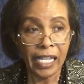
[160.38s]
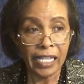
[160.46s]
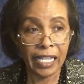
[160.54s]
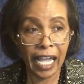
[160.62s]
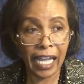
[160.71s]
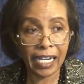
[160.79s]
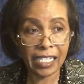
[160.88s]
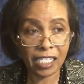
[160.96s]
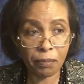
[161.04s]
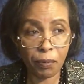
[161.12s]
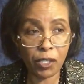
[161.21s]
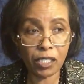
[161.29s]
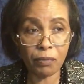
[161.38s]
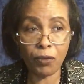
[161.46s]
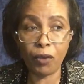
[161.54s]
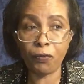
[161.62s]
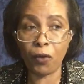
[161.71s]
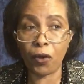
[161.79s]
They are
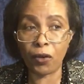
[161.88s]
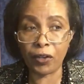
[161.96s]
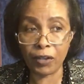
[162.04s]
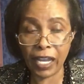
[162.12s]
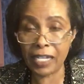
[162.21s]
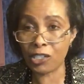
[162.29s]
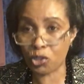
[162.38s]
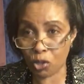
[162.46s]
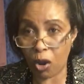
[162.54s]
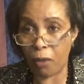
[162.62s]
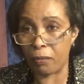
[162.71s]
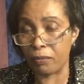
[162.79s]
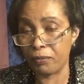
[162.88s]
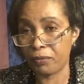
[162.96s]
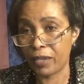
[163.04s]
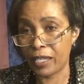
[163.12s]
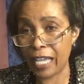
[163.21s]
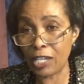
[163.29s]
responsible for rainstorm.
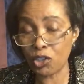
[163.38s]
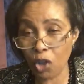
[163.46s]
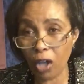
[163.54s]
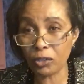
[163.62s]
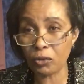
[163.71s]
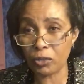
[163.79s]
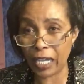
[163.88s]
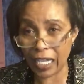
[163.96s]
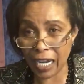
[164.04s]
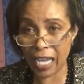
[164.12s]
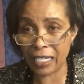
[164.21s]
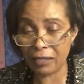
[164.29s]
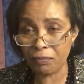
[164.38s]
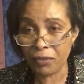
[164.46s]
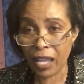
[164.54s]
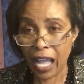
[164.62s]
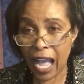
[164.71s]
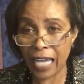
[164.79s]
They talk to the rain,
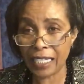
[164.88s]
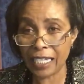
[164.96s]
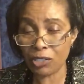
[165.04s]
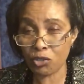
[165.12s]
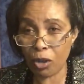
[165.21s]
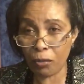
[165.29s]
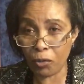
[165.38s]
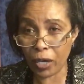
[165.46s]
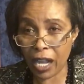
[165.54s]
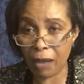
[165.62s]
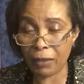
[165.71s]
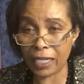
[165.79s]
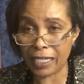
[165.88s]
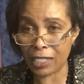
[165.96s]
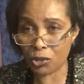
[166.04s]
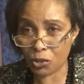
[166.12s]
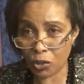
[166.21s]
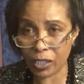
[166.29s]
and the storm will come and
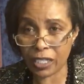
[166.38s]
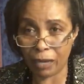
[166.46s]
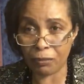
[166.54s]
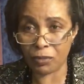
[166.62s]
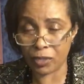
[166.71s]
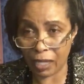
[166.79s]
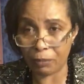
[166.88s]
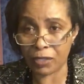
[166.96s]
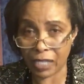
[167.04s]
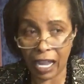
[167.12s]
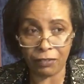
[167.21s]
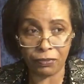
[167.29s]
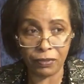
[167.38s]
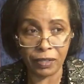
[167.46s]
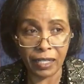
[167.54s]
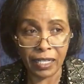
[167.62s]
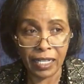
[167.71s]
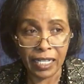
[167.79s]
destroy some, some stuff,
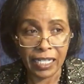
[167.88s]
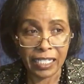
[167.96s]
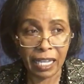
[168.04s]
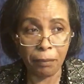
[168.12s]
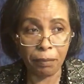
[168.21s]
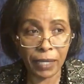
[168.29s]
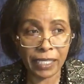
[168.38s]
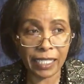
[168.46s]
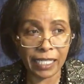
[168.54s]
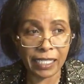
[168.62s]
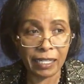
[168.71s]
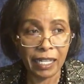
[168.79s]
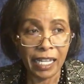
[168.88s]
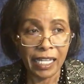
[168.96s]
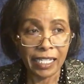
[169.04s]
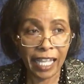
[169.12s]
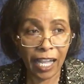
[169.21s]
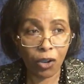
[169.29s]
some places.
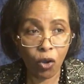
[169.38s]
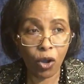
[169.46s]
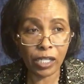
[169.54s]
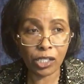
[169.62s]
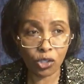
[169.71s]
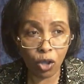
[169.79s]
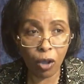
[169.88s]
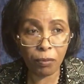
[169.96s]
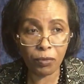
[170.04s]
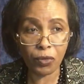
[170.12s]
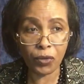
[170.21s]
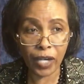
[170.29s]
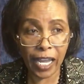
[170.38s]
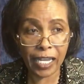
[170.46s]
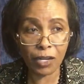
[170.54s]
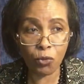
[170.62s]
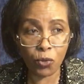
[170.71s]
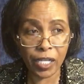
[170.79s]
They call storm,
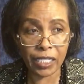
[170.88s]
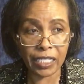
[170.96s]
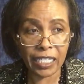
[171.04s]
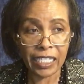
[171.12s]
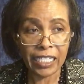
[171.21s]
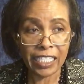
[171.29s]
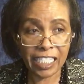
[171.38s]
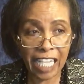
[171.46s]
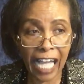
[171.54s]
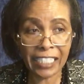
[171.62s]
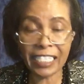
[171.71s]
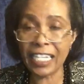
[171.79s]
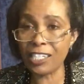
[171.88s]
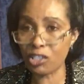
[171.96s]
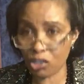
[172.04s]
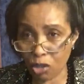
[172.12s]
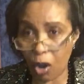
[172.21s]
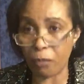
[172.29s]
rain, wind, chanting
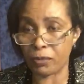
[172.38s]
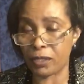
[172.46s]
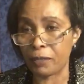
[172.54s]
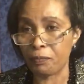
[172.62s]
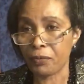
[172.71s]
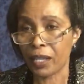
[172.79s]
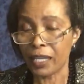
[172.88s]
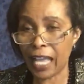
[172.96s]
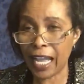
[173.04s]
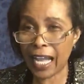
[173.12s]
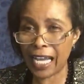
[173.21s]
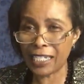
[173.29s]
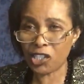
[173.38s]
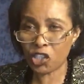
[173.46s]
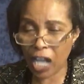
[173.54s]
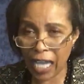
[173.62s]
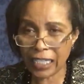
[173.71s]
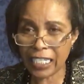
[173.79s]
storms. They can
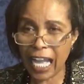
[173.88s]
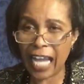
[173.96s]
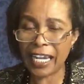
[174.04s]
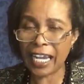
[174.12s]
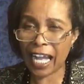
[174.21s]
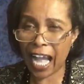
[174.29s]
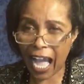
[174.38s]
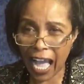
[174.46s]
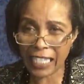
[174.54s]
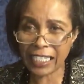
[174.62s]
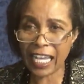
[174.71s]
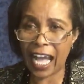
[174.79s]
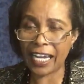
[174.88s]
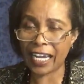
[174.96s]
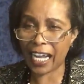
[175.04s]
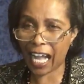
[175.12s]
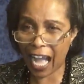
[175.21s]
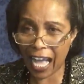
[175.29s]
chant and they curse and
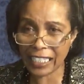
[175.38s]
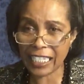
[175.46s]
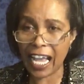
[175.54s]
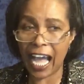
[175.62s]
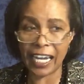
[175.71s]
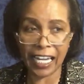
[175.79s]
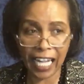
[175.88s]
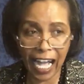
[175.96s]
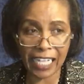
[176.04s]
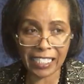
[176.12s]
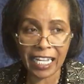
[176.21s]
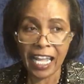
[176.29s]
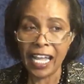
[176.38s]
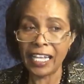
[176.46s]
they curse and they curse.